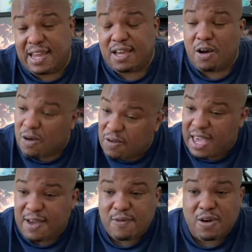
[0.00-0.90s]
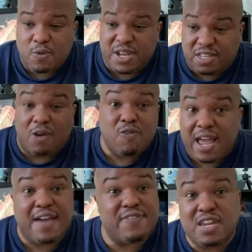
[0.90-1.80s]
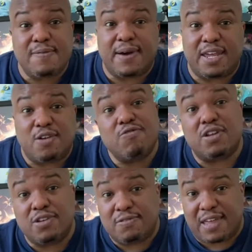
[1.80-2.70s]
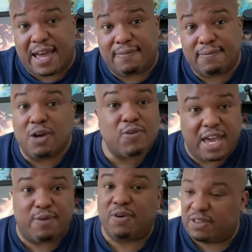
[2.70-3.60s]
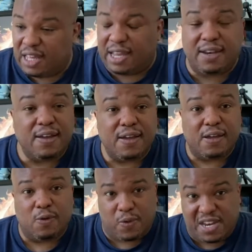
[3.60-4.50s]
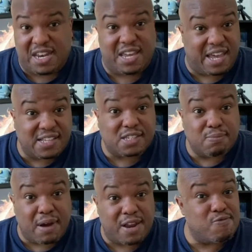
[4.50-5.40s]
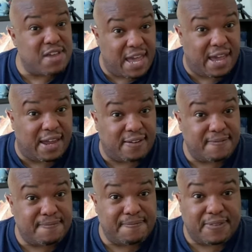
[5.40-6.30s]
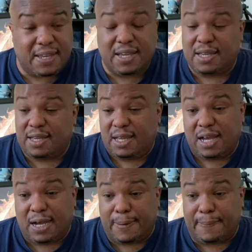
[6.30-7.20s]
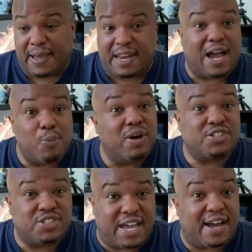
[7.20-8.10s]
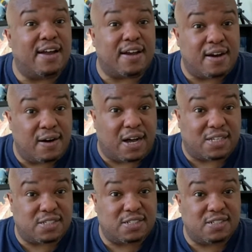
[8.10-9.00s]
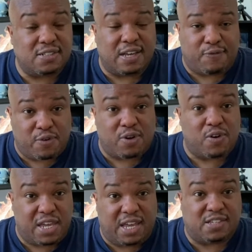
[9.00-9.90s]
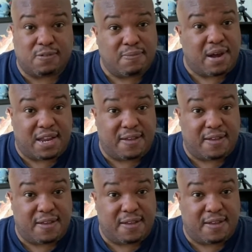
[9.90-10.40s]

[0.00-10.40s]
and go, okay, well, we don't have anybody who can do that. Okay, well, then we need to get somebody who can. And how much is that going to cost if we're going to get somebody?